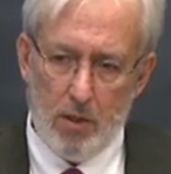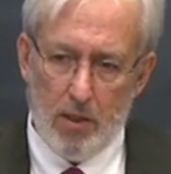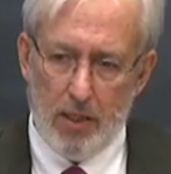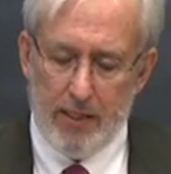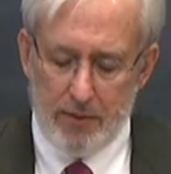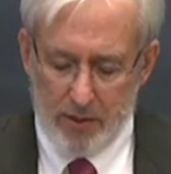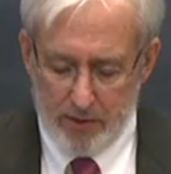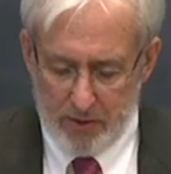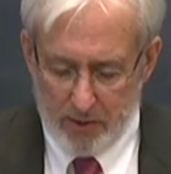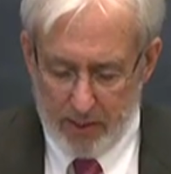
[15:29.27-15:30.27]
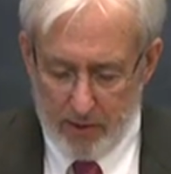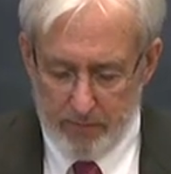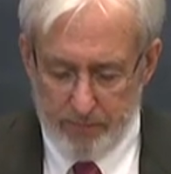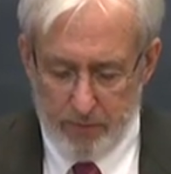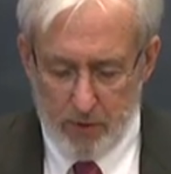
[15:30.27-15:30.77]
lends
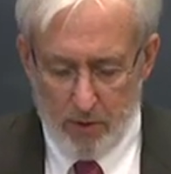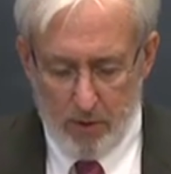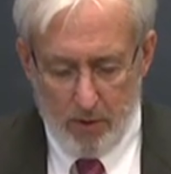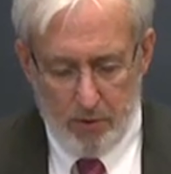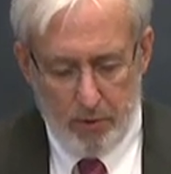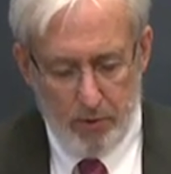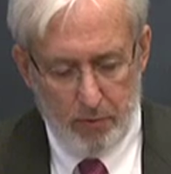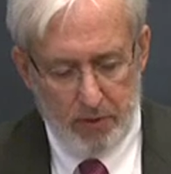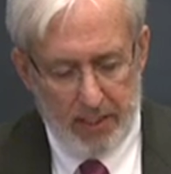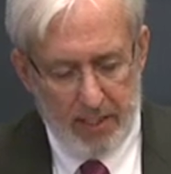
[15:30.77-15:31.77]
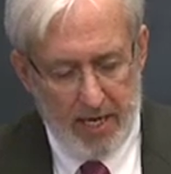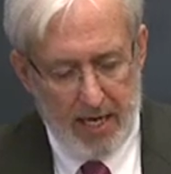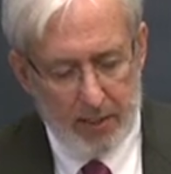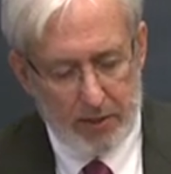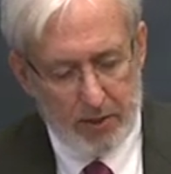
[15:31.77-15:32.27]
itself to the
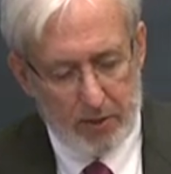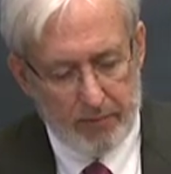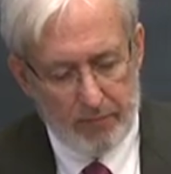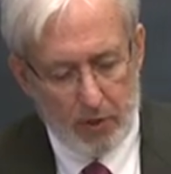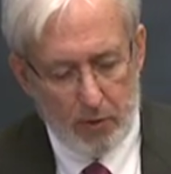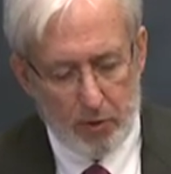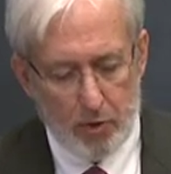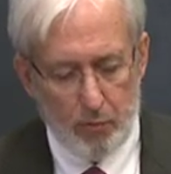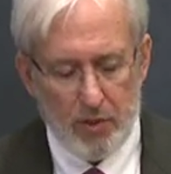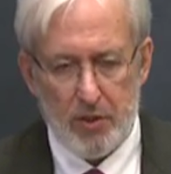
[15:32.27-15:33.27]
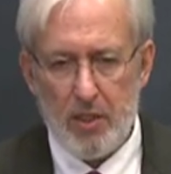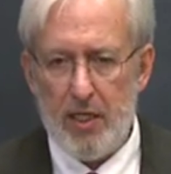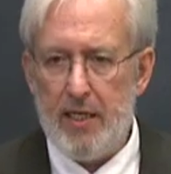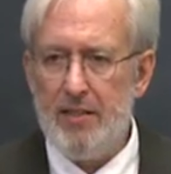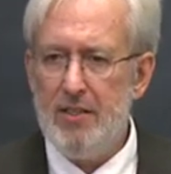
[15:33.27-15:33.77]
analysis of those who would
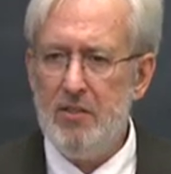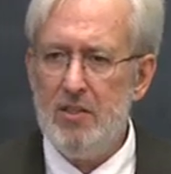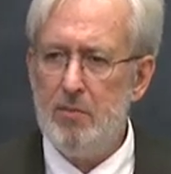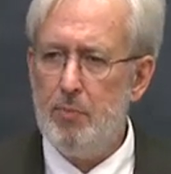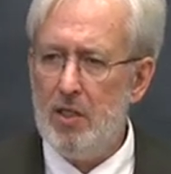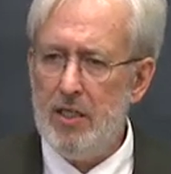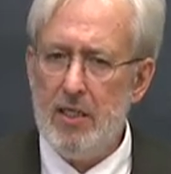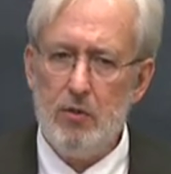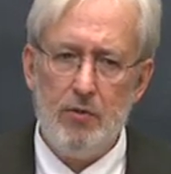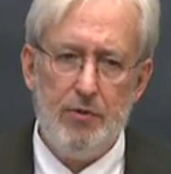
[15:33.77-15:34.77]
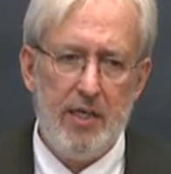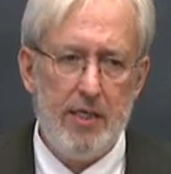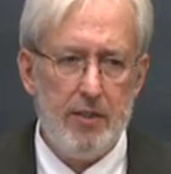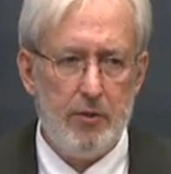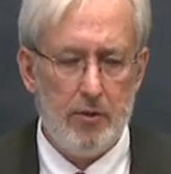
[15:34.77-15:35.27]
say this is political
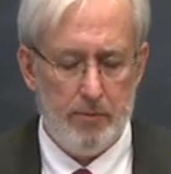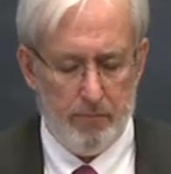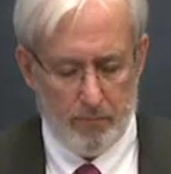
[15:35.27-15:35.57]
theater,